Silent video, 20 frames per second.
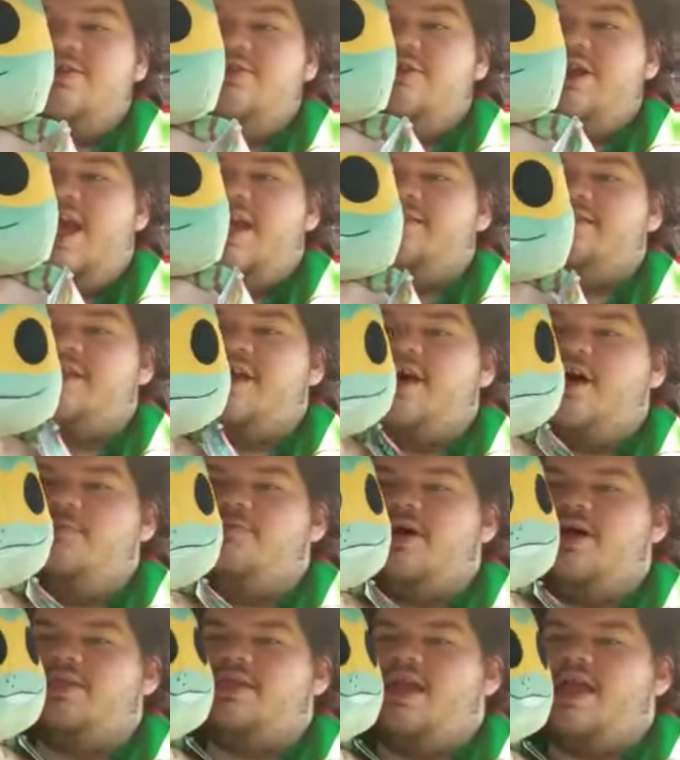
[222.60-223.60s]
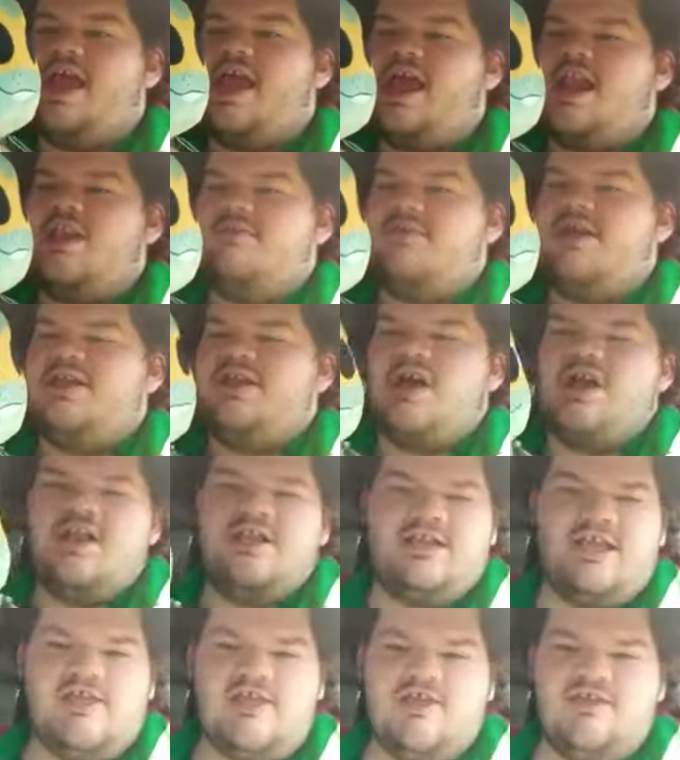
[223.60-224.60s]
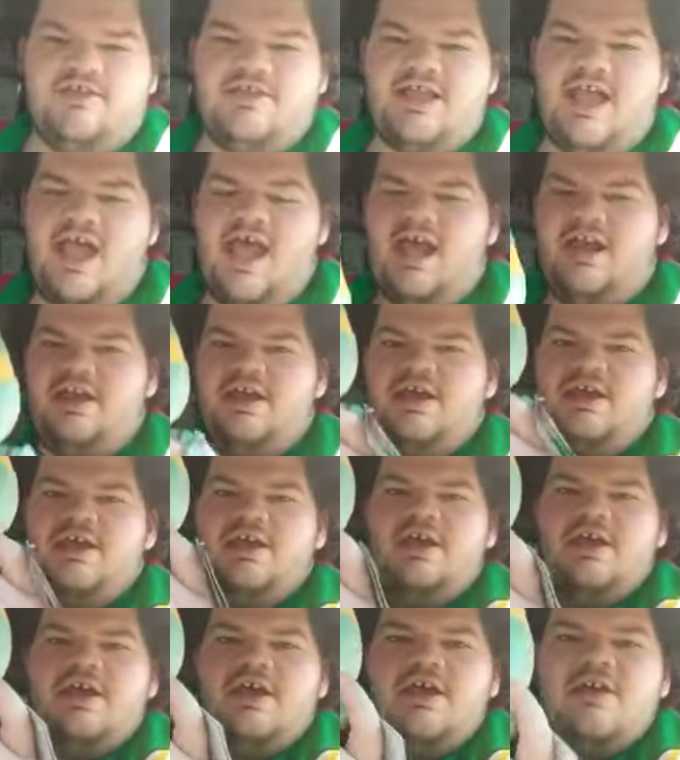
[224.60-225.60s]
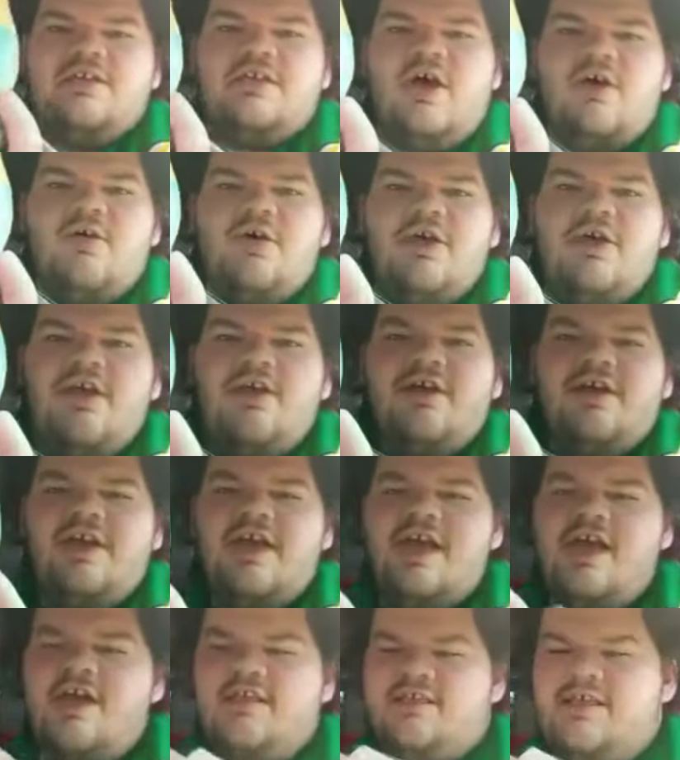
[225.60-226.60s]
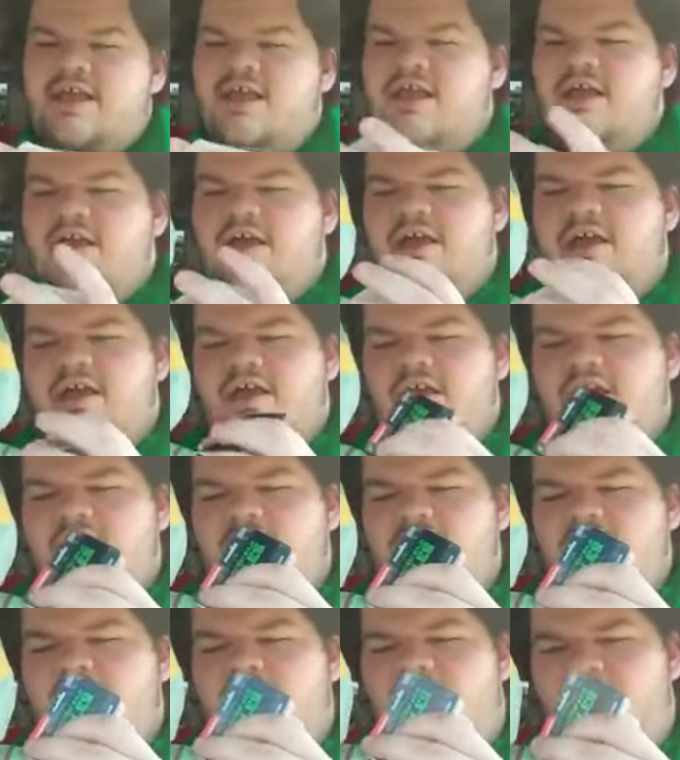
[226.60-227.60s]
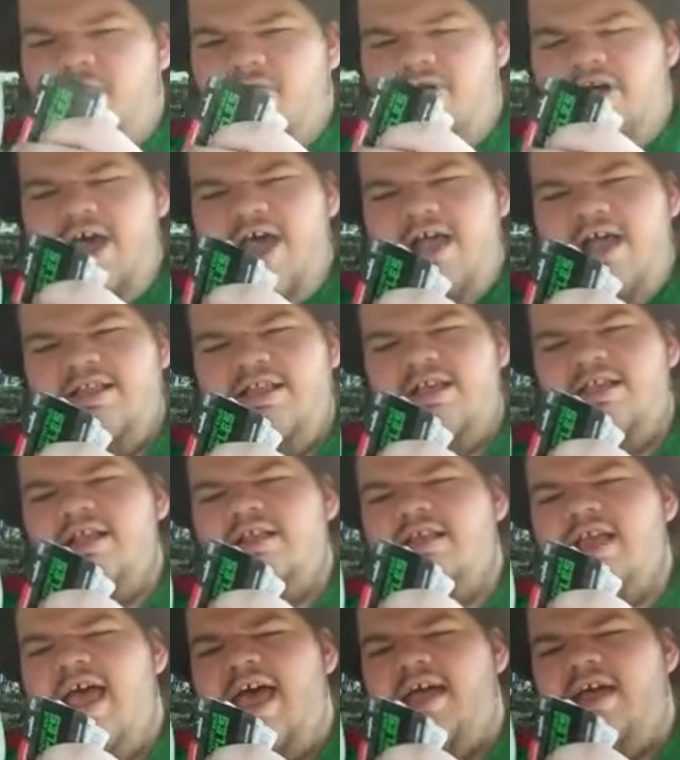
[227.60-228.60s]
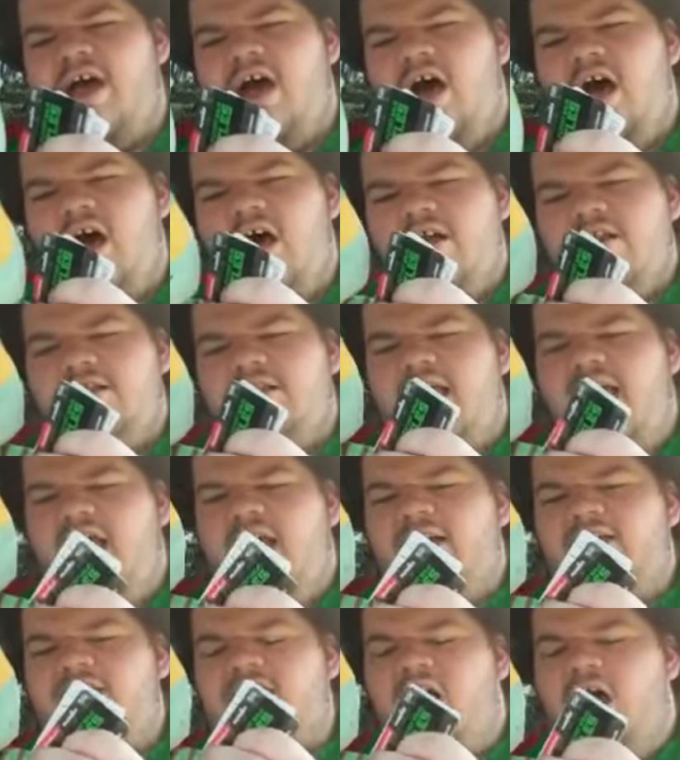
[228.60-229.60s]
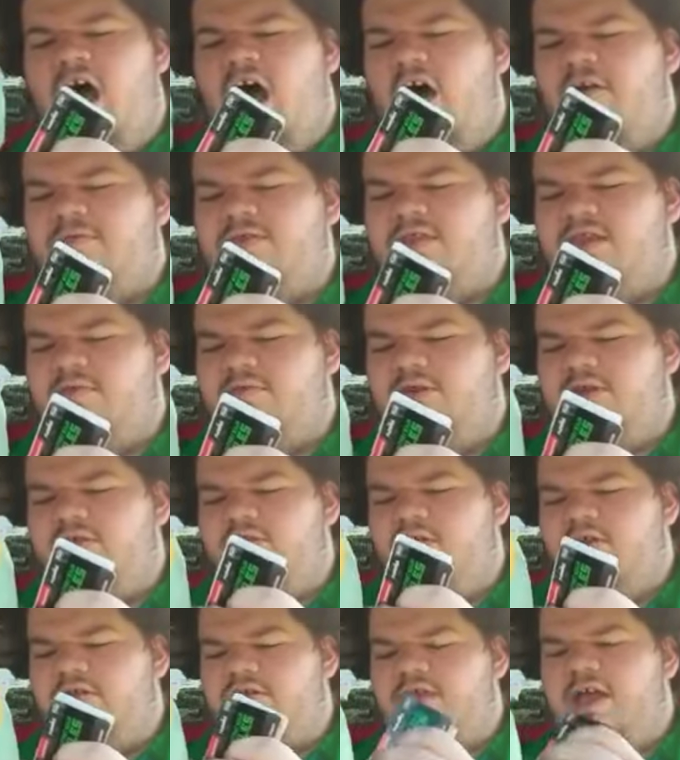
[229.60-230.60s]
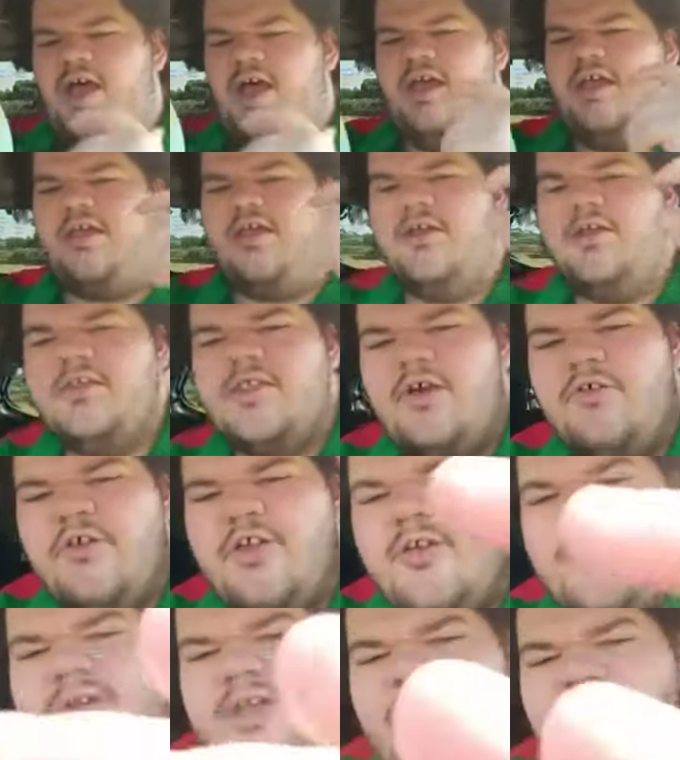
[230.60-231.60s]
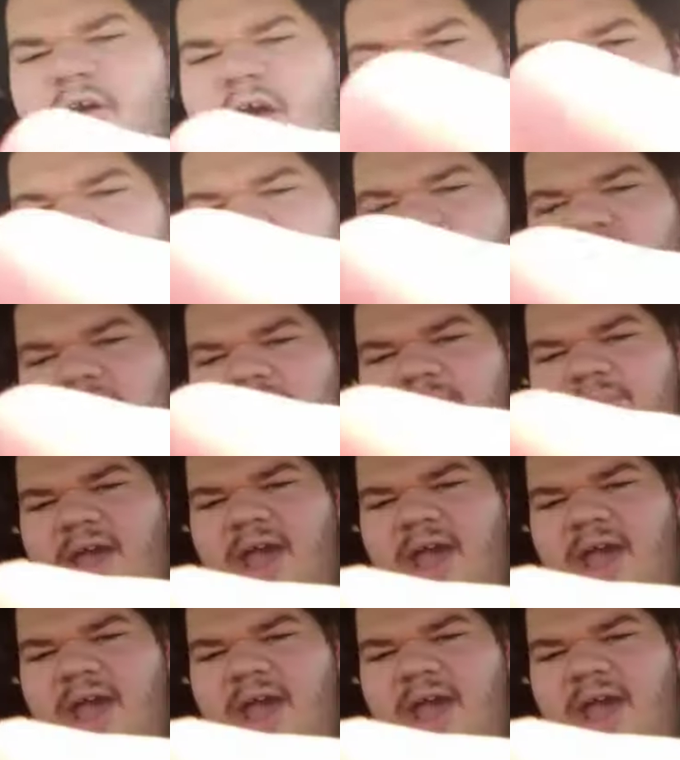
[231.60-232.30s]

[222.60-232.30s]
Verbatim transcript: two days ago, but they handed me Donatello instead. So here he is. I'm gonna go ahead and take the tag tags off and see what he looks like. So here we go. I'll be right